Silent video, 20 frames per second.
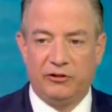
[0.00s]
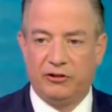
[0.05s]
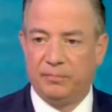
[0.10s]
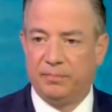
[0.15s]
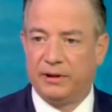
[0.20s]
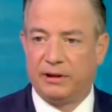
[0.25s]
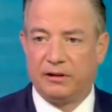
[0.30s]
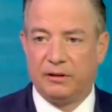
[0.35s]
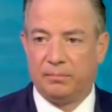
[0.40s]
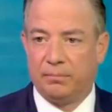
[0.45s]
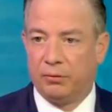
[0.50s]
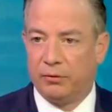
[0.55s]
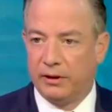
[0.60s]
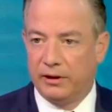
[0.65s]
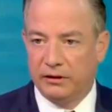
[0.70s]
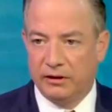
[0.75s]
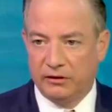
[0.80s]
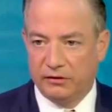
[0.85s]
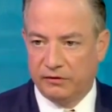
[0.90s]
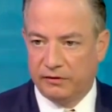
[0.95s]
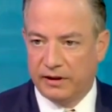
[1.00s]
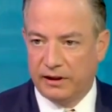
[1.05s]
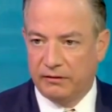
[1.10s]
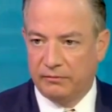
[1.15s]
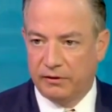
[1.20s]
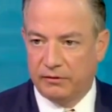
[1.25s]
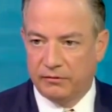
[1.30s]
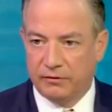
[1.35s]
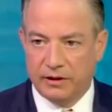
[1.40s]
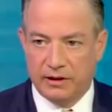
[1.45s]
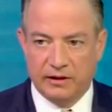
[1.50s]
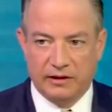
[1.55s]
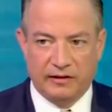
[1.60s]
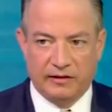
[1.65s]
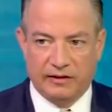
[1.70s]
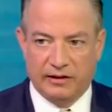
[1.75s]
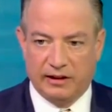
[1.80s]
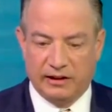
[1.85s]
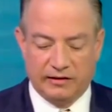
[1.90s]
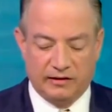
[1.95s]
She picked a pointless fight with Ron
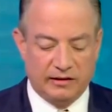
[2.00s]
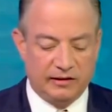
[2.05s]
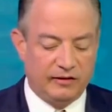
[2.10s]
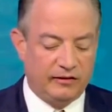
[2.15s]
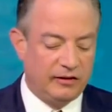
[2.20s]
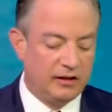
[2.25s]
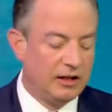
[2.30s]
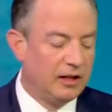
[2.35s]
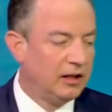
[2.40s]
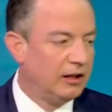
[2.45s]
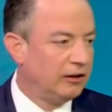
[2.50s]
DeSantis.